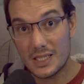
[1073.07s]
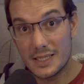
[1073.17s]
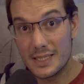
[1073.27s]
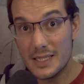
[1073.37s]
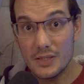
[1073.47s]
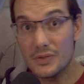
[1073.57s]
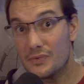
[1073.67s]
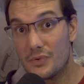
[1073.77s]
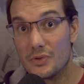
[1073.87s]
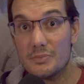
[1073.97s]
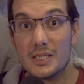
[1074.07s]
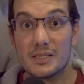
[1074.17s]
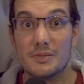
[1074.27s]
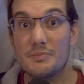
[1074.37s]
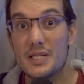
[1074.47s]
click on the follow
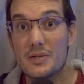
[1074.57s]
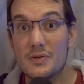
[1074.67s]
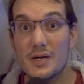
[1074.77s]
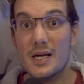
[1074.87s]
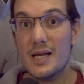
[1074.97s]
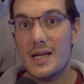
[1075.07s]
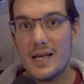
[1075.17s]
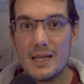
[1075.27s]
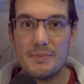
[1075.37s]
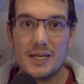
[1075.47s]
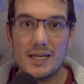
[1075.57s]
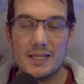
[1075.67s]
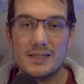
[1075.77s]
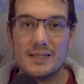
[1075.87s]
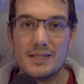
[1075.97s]
button below. I'd be
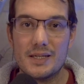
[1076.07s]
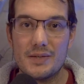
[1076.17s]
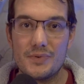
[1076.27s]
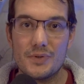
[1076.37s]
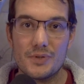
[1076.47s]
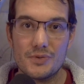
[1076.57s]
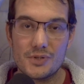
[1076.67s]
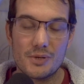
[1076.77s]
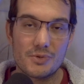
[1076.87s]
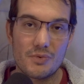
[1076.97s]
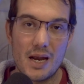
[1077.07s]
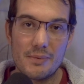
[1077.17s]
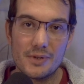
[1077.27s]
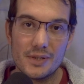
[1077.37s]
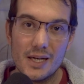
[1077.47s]
glad if you're a new
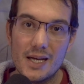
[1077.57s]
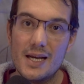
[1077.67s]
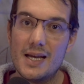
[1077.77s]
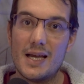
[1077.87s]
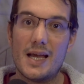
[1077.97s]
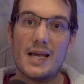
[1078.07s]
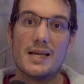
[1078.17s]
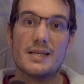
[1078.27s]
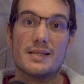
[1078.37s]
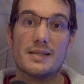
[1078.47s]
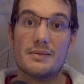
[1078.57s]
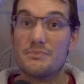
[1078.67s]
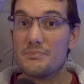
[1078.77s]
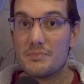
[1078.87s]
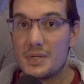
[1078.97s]
subscriber. And
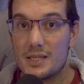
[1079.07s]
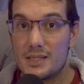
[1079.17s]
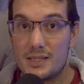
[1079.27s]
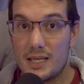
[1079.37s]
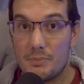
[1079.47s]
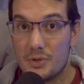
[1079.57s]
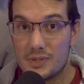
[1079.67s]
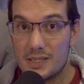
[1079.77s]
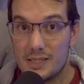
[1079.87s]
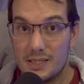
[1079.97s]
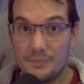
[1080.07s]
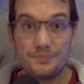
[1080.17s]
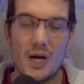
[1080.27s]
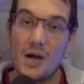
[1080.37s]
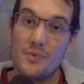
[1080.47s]
stay posted.
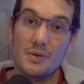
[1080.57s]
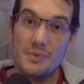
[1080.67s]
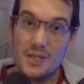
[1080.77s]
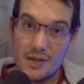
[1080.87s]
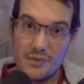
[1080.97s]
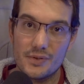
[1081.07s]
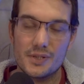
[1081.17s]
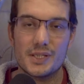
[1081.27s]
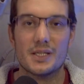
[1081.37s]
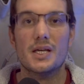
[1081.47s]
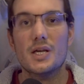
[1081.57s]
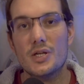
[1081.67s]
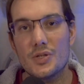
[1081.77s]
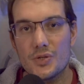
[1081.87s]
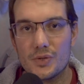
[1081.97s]
I will be delivering
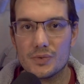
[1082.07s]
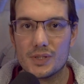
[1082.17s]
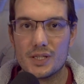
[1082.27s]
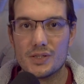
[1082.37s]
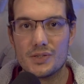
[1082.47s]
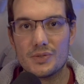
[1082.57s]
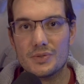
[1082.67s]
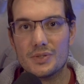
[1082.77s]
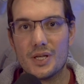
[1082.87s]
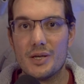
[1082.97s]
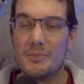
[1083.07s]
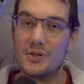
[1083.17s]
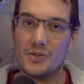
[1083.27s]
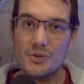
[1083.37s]
new content soon about new